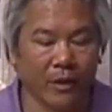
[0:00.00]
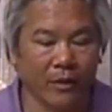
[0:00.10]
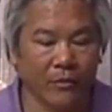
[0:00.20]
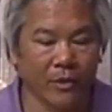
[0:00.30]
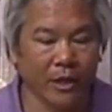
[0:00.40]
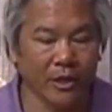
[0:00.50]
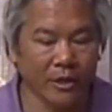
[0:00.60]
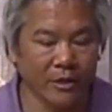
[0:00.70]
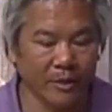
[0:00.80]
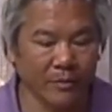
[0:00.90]
the
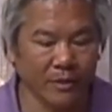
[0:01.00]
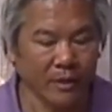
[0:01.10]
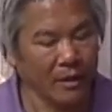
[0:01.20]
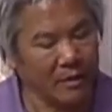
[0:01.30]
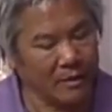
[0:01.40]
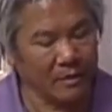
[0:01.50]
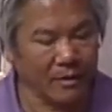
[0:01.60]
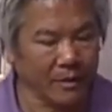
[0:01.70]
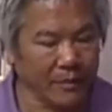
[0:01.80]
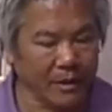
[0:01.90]
relationships,
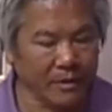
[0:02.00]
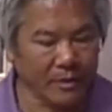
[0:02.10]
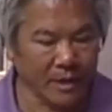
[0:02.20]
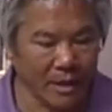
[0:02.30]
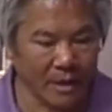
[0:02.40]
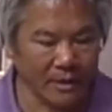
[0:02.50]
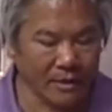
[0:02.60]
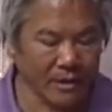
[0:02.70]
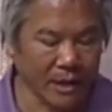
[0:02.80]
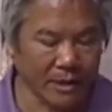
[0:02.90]
uh, I mean,
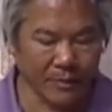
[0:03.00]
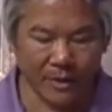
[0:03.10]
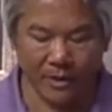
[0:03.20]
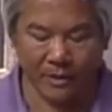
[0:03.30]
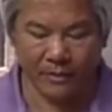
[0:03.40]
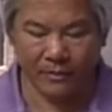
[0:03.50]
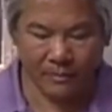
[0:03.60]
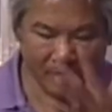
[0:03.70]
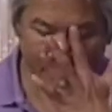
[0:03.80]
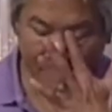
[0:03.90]
again, not to be
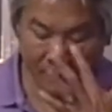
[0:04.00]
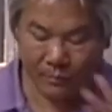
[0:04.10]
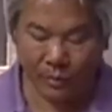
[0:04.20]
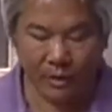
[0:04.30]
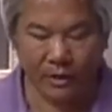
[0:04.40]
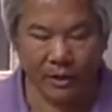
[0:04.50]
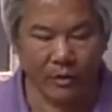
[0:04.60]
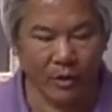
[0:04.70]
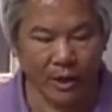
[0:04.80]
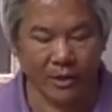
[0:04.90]
politically
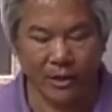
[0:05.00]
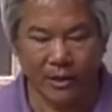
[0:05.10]
correct.